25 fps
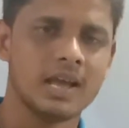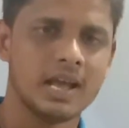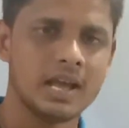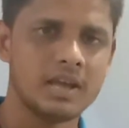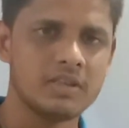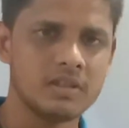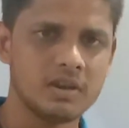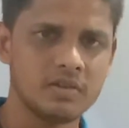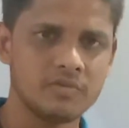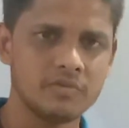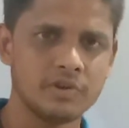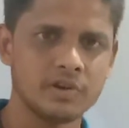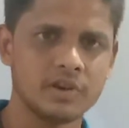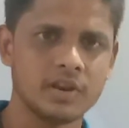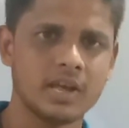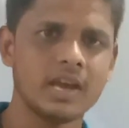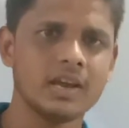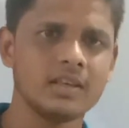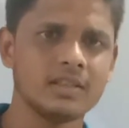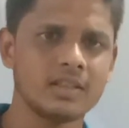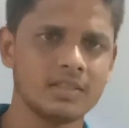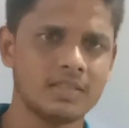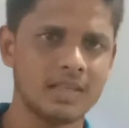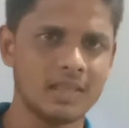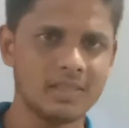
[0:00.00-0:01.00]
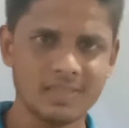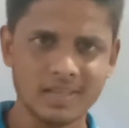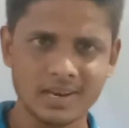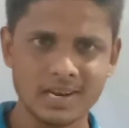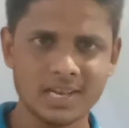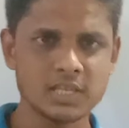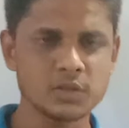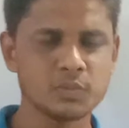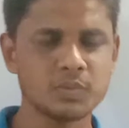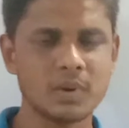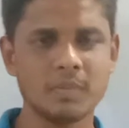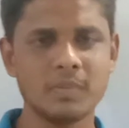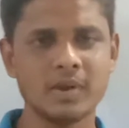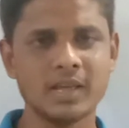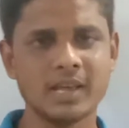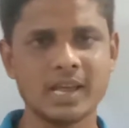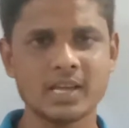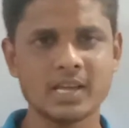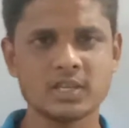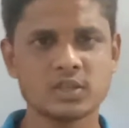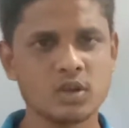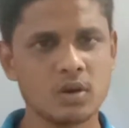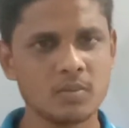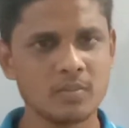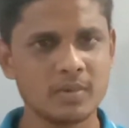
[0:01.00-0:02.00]
either if you take the 10th class public
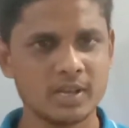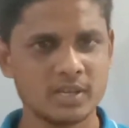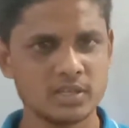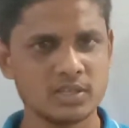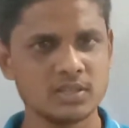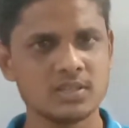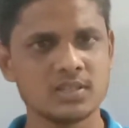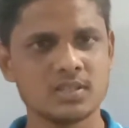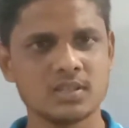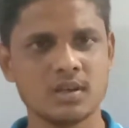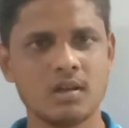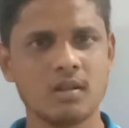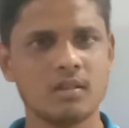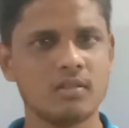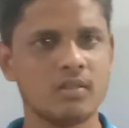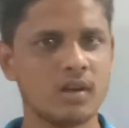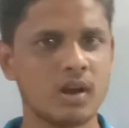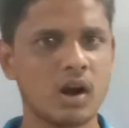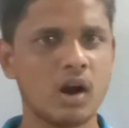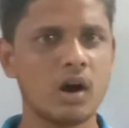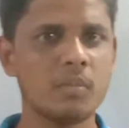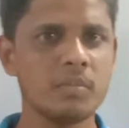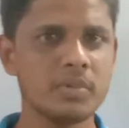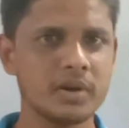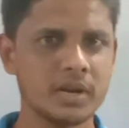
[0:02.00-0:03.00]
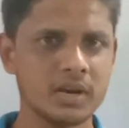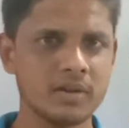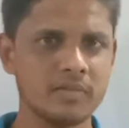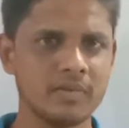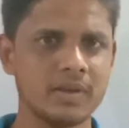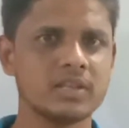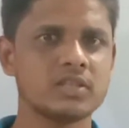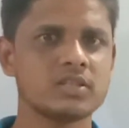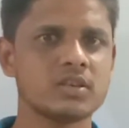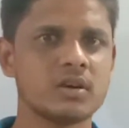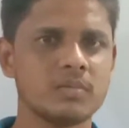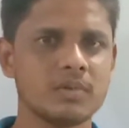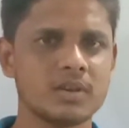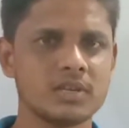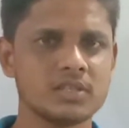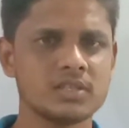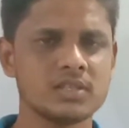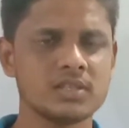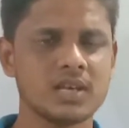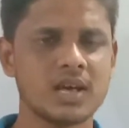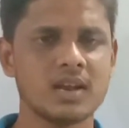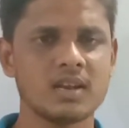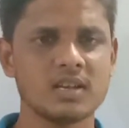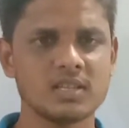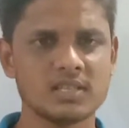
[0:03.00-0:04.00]
examinations or in the competitive
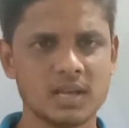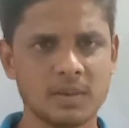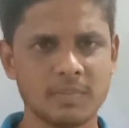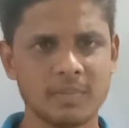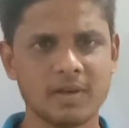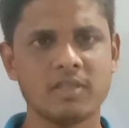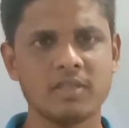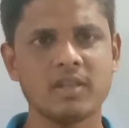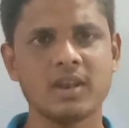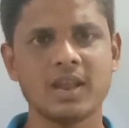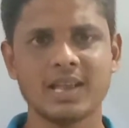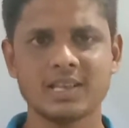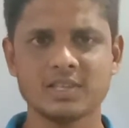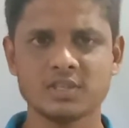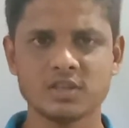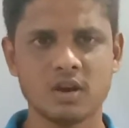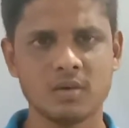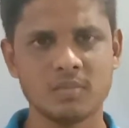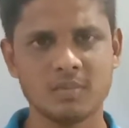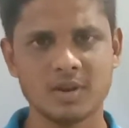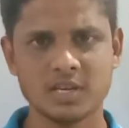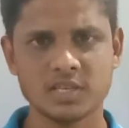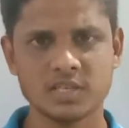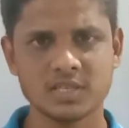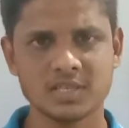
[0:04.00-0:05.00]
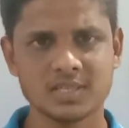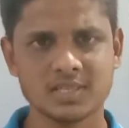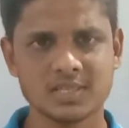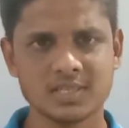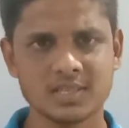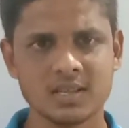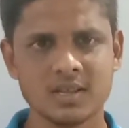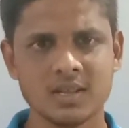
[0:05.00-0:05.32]
examinations or in some other examinations.